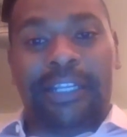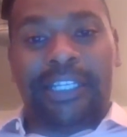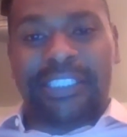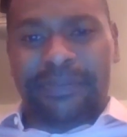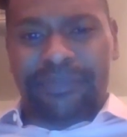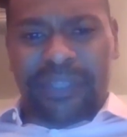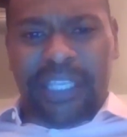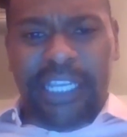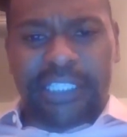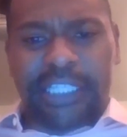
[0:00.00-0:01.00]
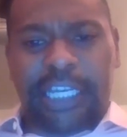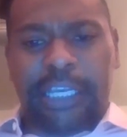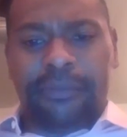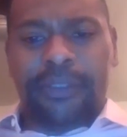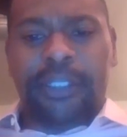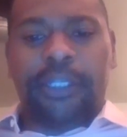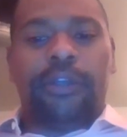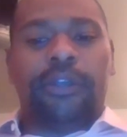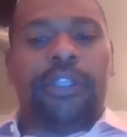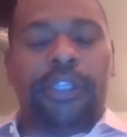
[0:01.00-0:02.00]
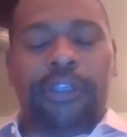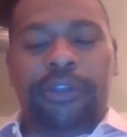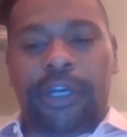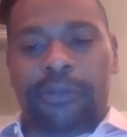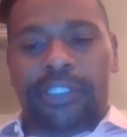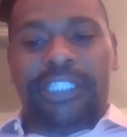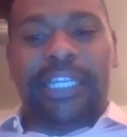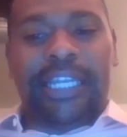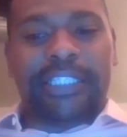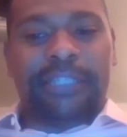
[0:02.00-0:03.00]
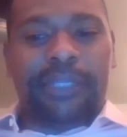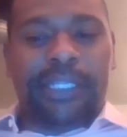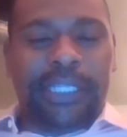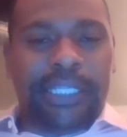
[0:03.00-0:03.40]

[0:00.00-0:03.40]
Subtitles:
Because each time you don't succeed at something,